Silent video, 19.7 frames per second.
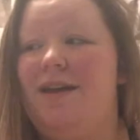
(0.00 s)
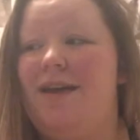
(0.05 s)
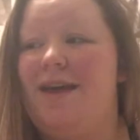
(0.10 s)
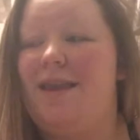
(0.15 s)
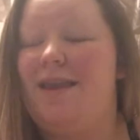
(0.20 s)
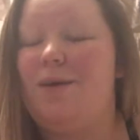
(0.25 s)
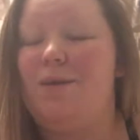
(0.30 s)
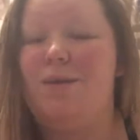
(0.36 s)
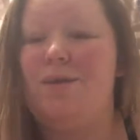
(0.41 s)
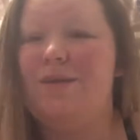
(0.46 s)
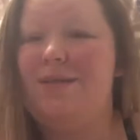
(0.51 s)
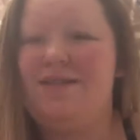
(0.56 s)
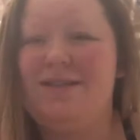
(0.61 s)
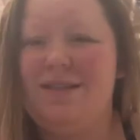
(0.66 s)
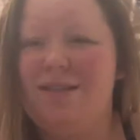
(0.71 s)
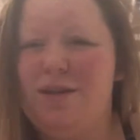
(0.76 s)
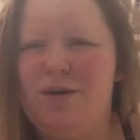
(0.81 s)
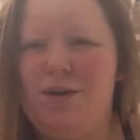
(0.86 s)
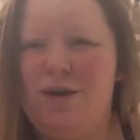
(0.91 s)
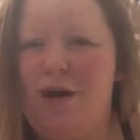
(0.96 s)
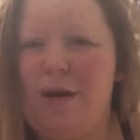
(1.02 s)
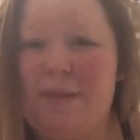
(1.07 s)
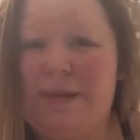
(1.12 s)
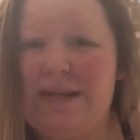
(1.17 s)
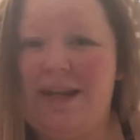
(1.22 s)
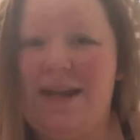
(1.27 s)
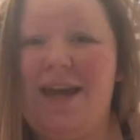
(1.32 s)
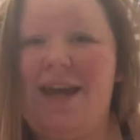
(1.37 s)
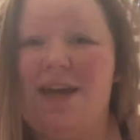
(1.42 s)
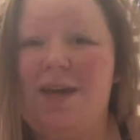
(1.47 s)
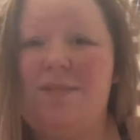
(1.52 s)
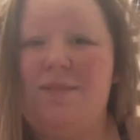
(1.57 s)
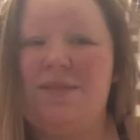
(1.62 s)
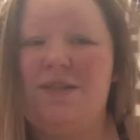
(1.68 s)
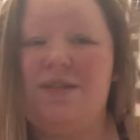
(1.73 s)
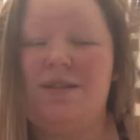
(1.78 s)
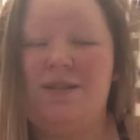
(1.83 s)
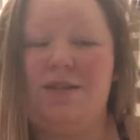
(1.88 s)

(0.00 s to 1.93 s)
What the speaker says: and they won't call me names.